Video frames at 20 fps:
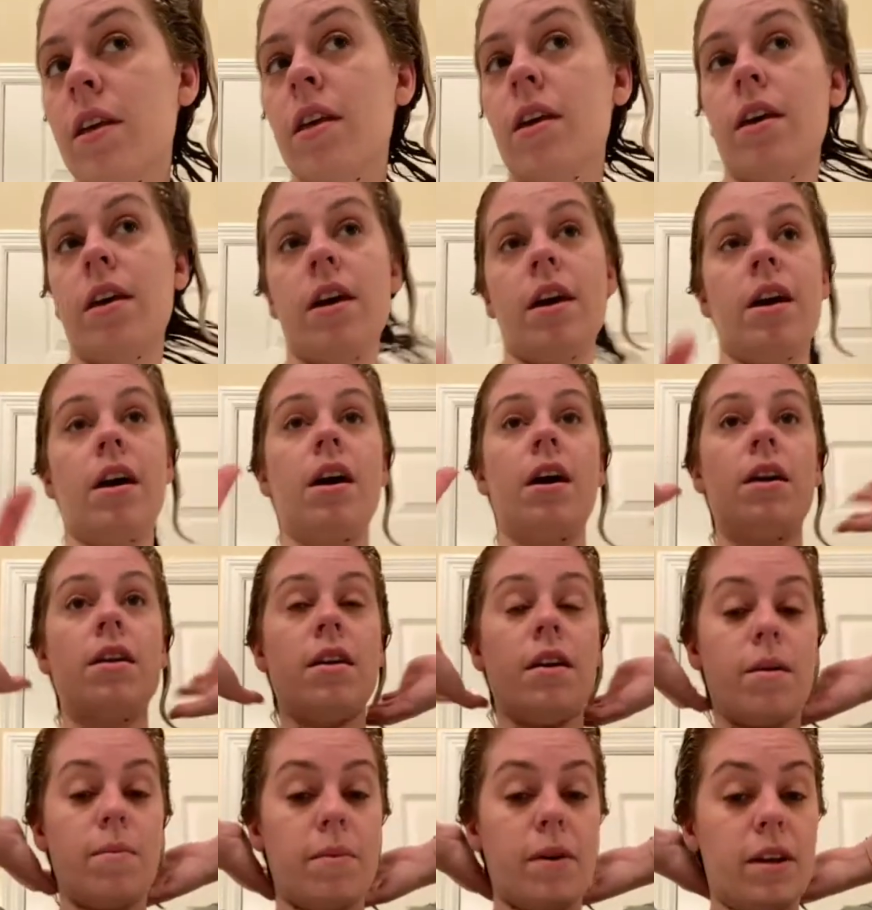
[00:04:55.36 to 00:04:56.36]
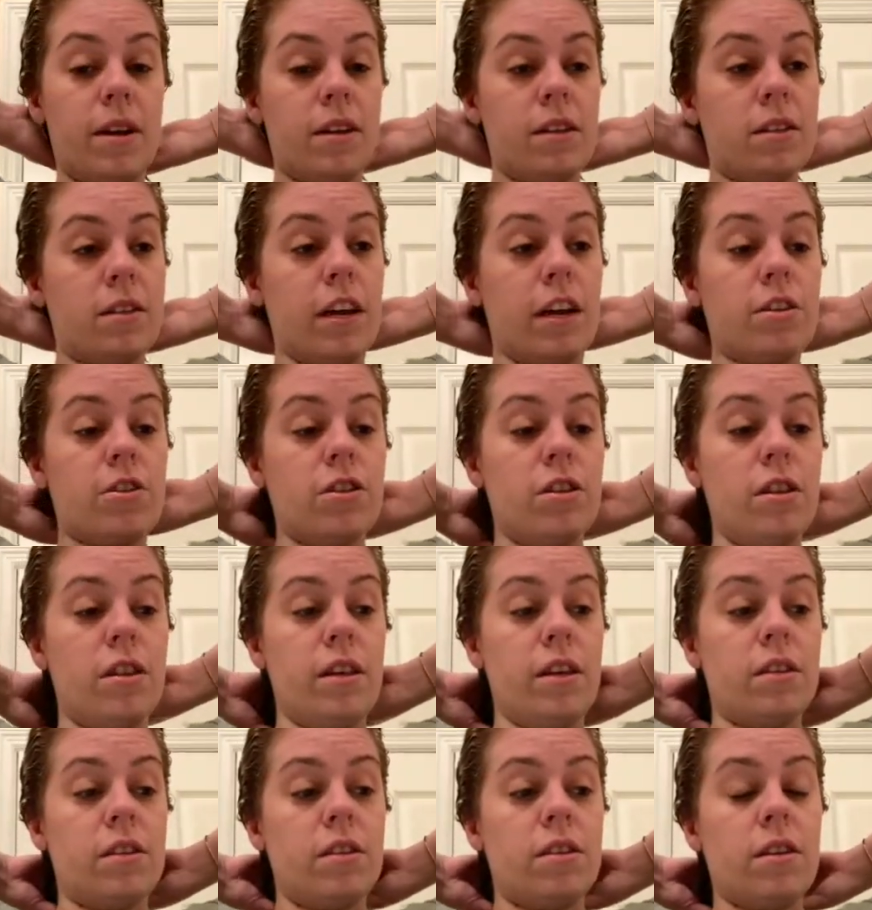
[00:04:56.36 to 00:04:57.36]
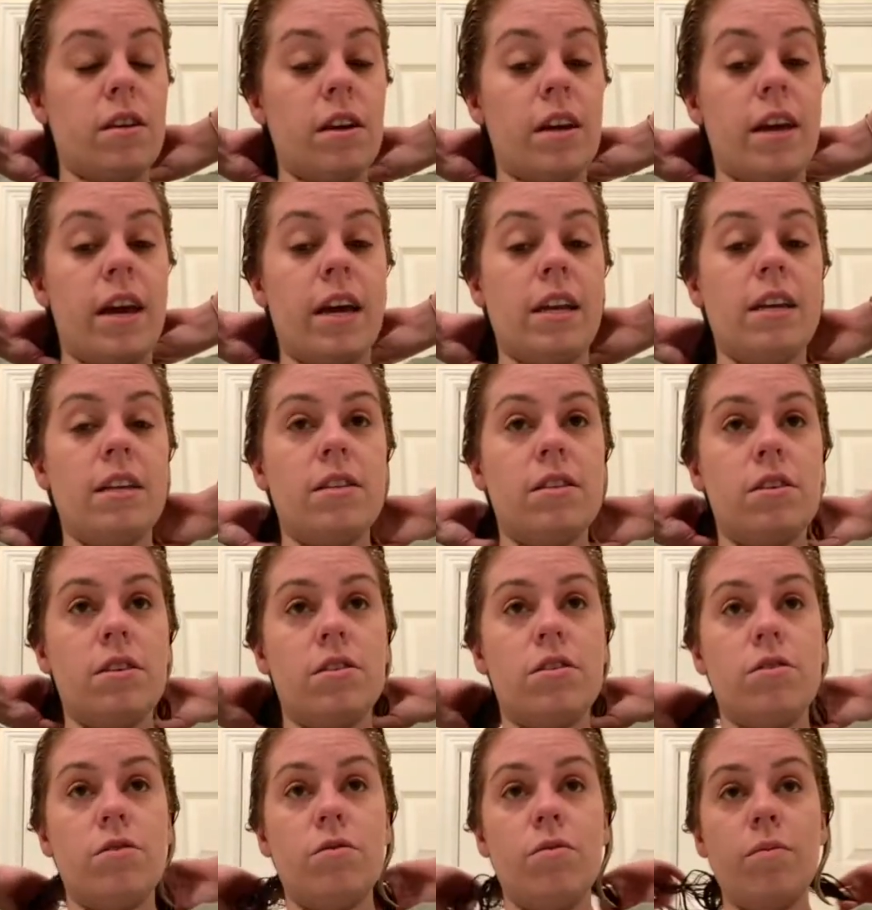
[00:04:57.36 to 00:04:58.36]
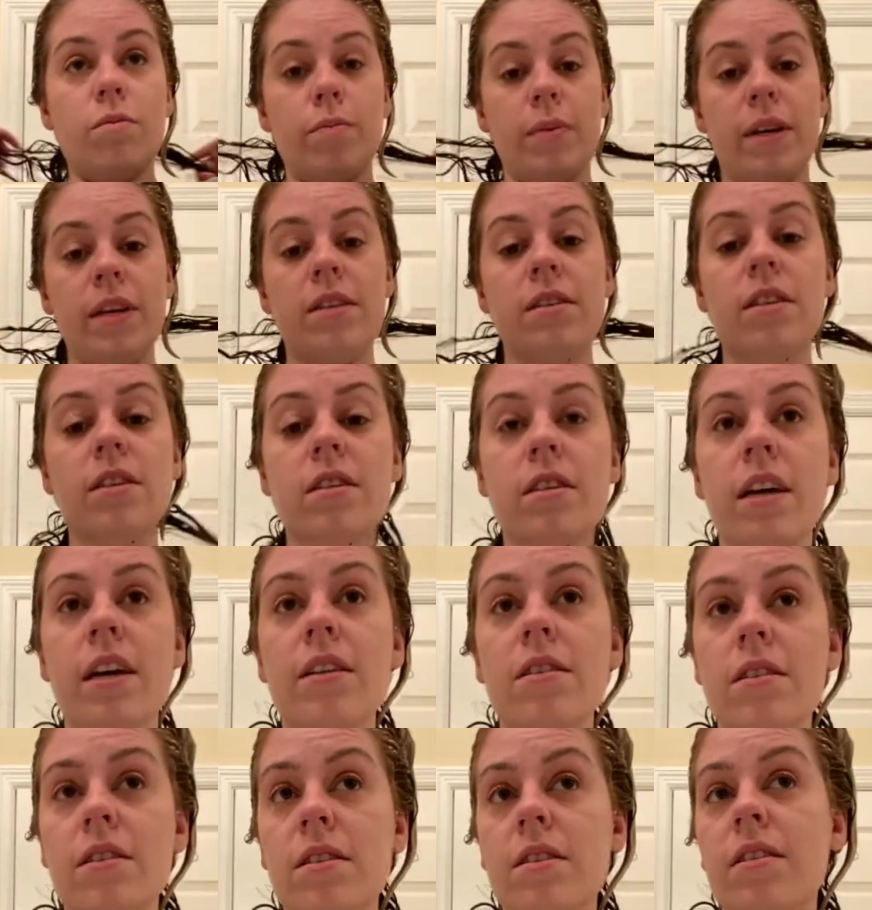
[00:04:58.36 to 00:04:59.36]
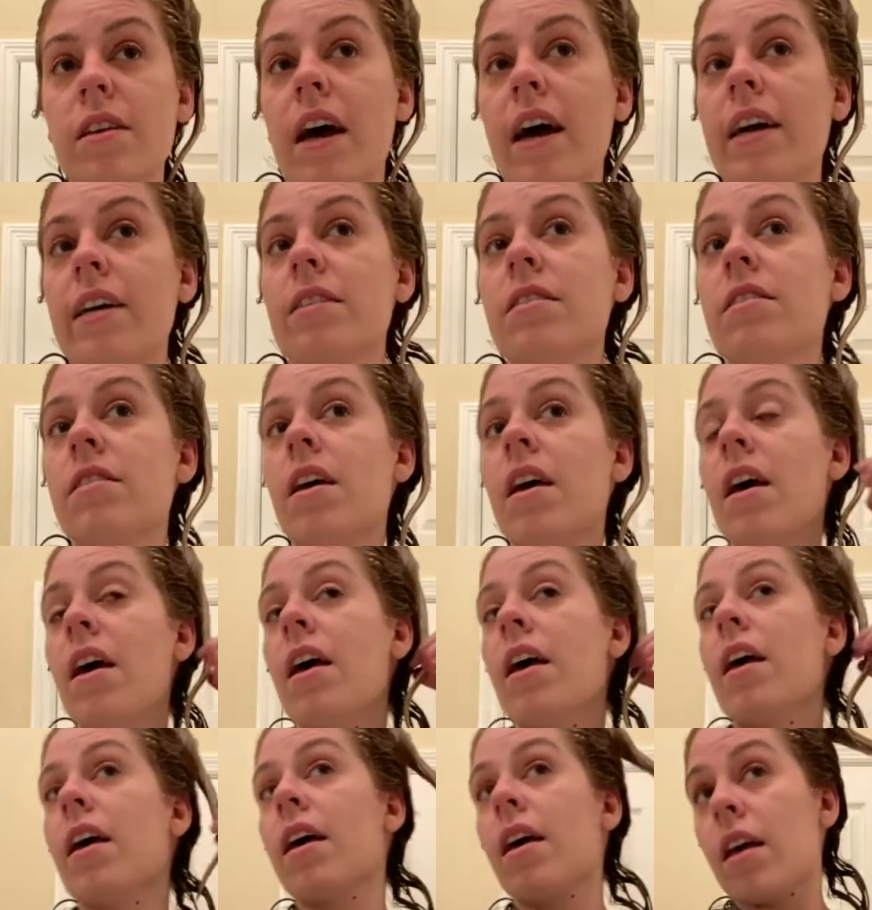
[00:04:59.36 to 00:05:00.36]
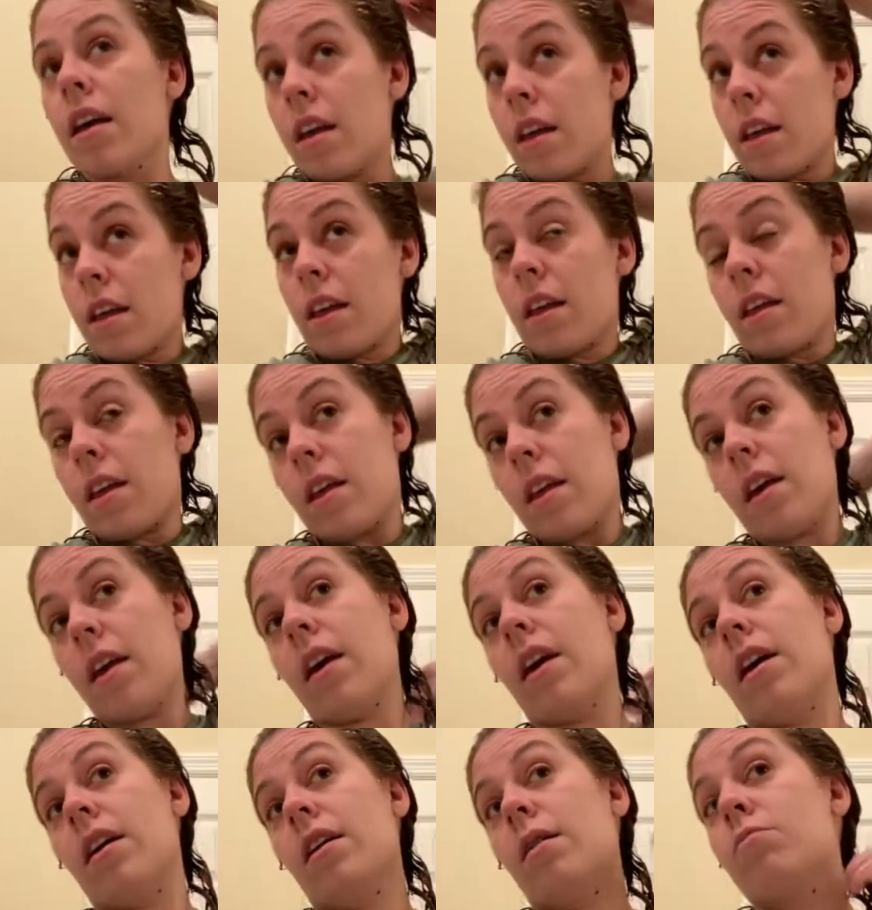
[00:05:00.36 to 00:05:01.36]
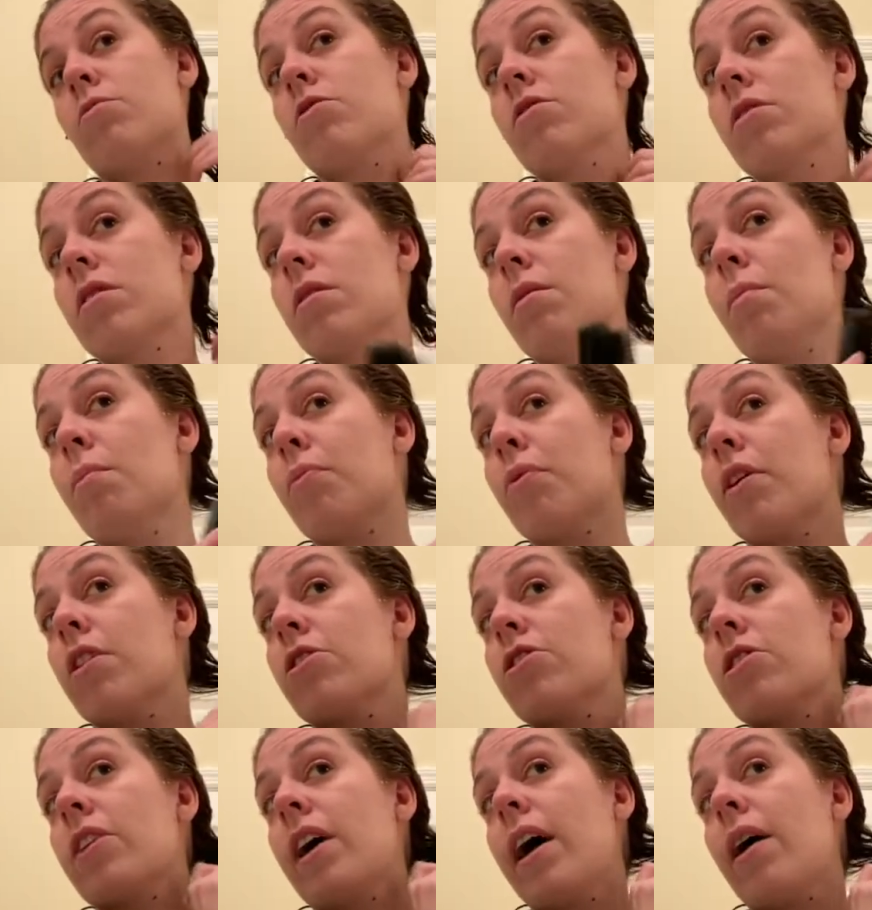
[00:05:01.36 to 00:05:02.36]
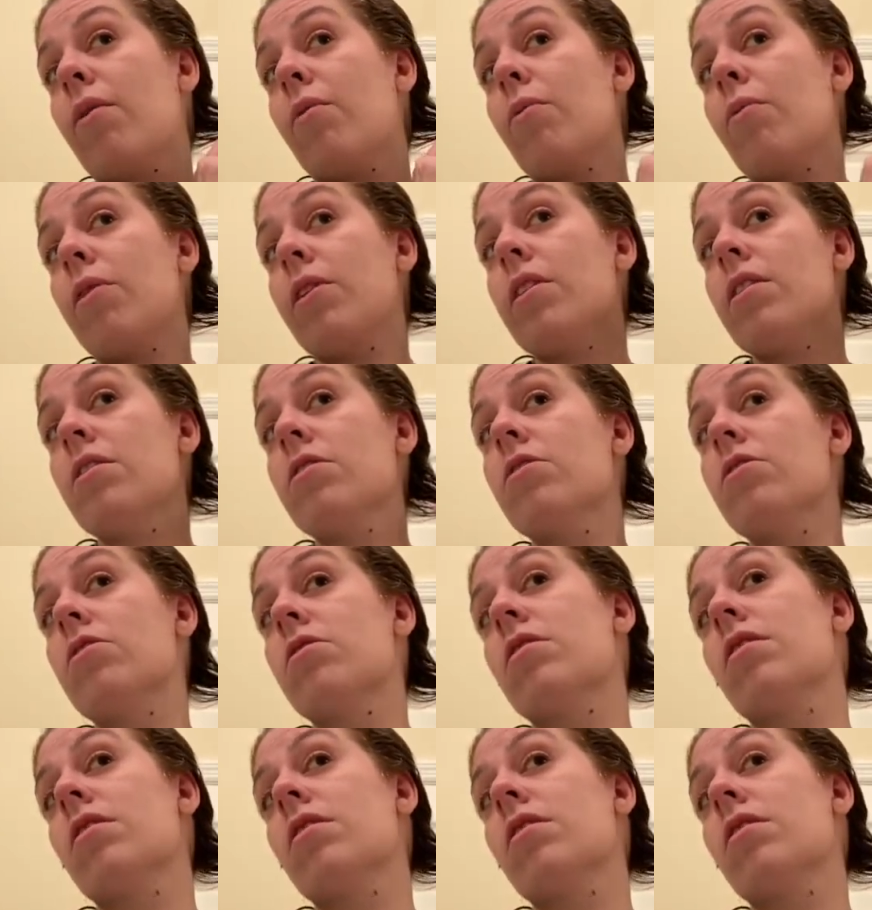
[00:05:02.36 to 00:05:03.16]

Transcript: and I'm gonna section this again into 2 pieces, like to the sides. And I'm just gonna brush outwards,